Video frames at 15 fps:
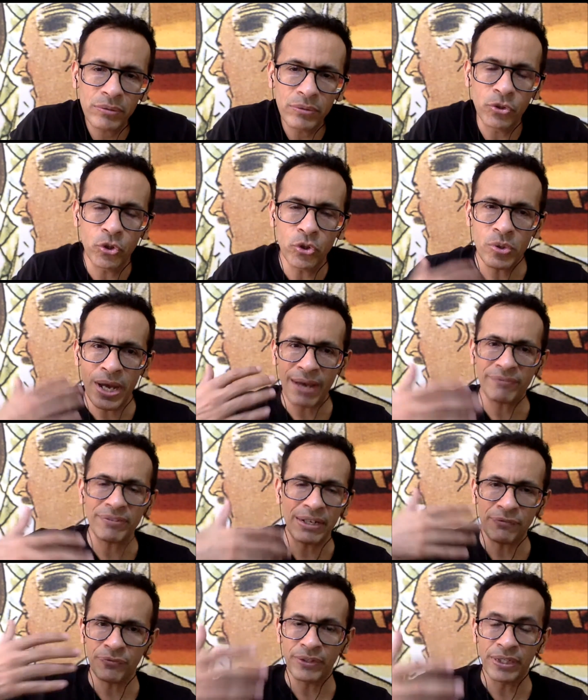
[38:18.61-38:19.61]
Do you have
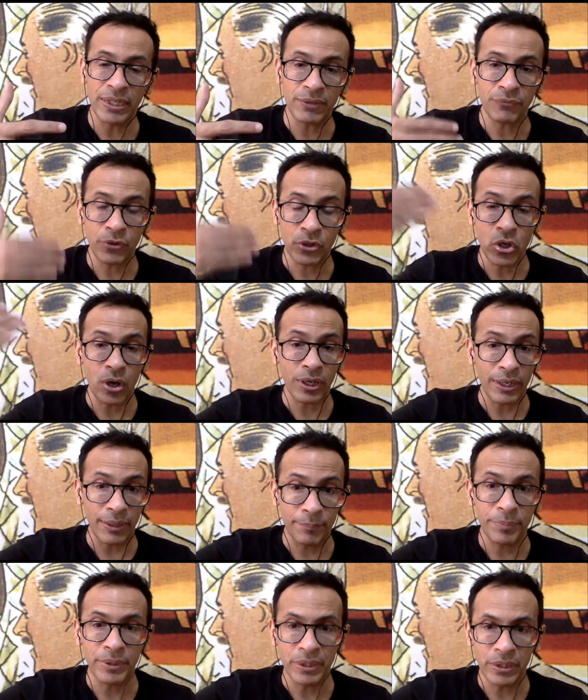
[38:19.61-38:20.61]
that feeling for your
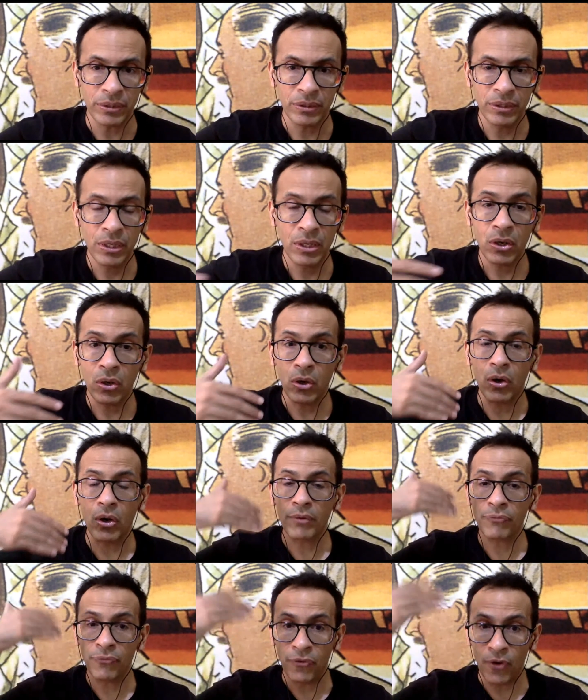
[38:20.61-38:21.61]
company
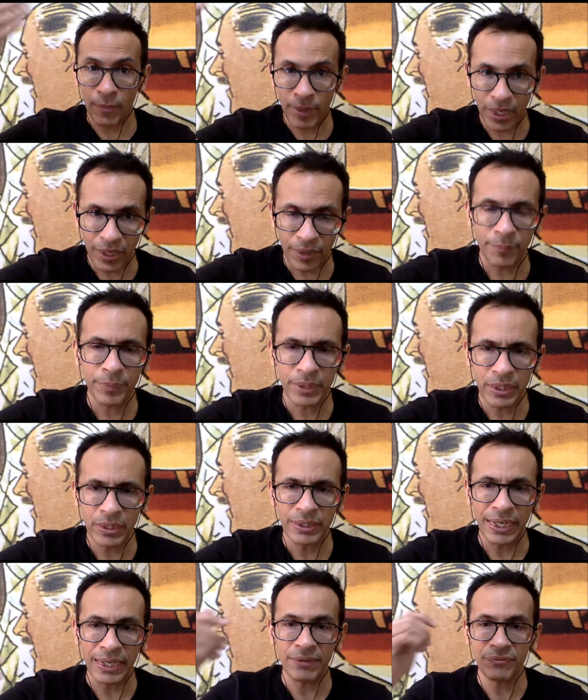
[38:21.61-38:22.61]
or former company
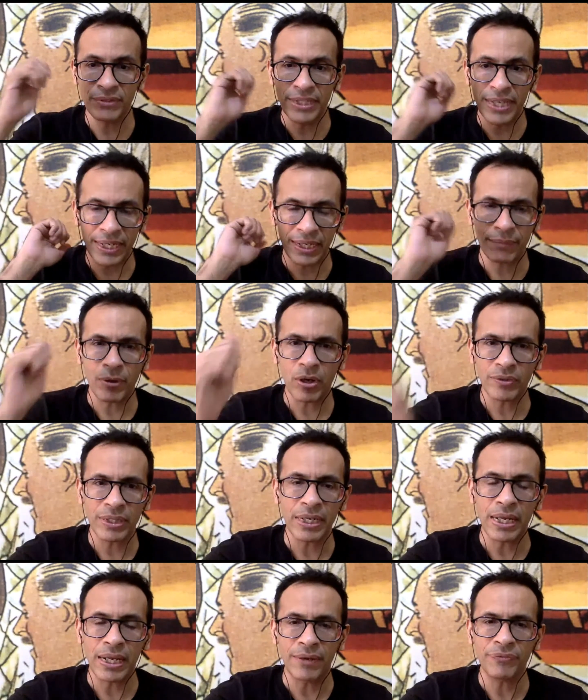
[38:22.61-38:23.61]
that if they came out with
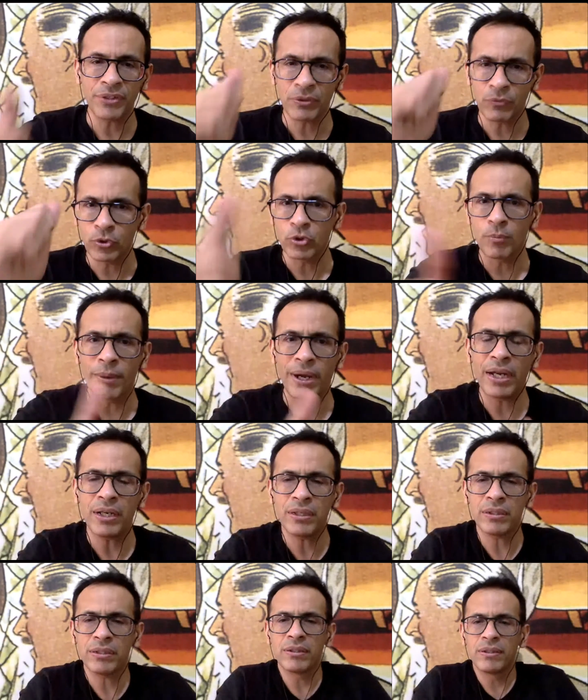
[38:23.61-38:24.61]
an NFT, would you buy it?
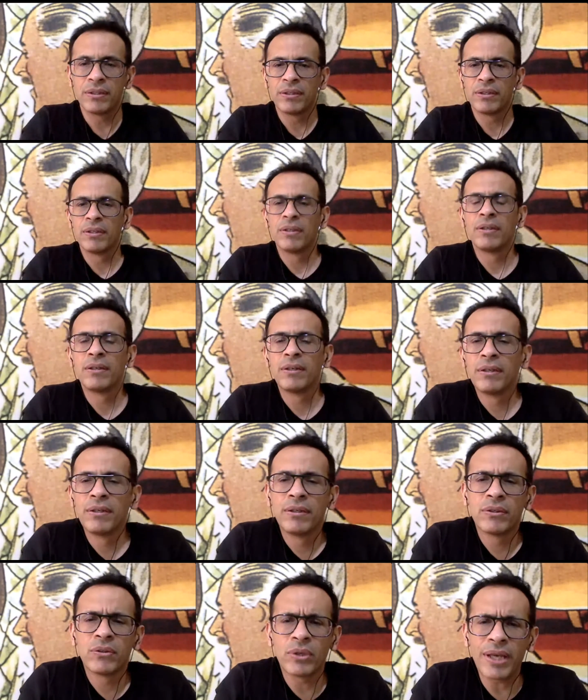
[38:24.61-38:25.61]

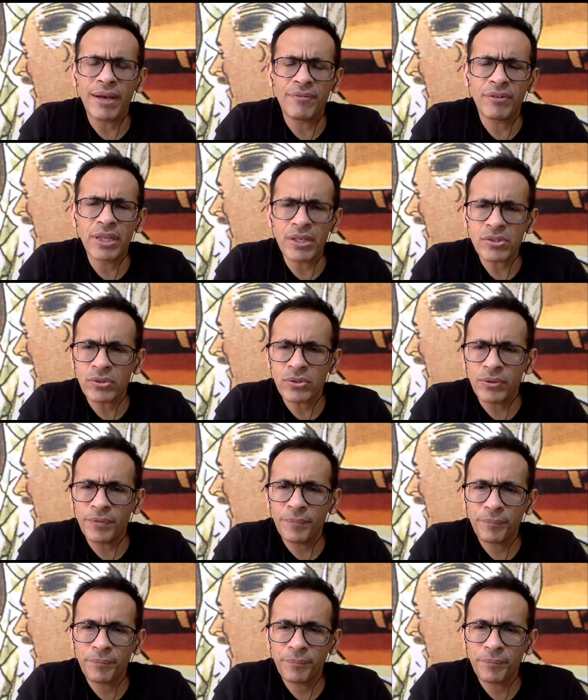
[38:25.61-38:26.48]
Could I have a yes, no?